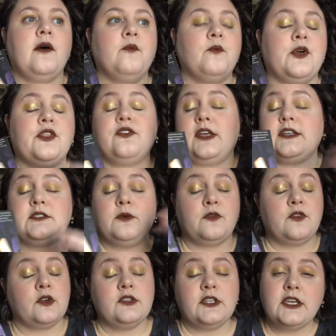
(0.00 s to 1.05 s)
with like some of
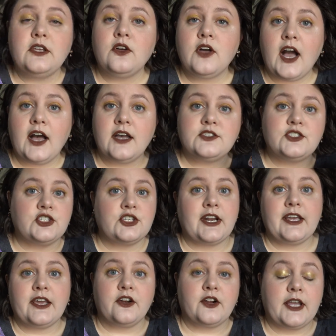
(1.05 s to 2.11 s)
her legal costs to try
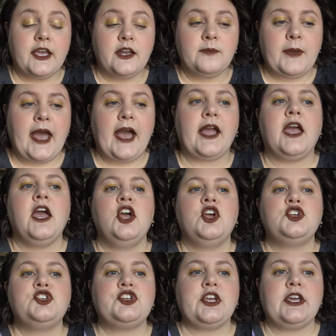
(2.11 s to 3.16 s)
to get her kid back.
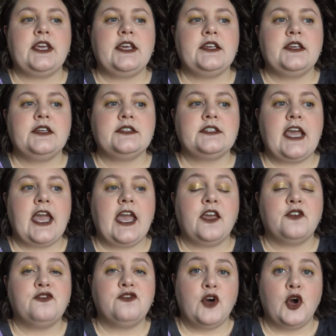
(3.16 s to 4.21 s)
She is a
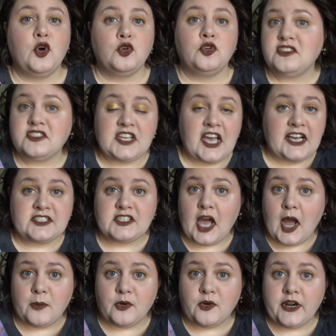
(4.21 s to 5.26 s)
phone sex
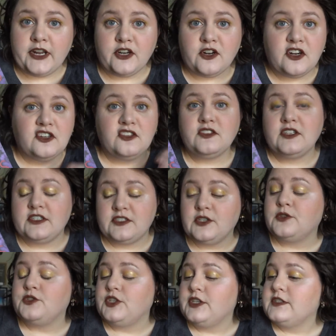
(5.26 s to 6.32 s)
operator,
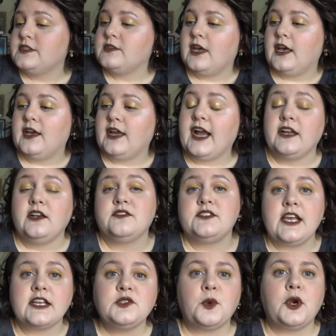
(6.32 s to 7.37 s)
so she's a kind of sex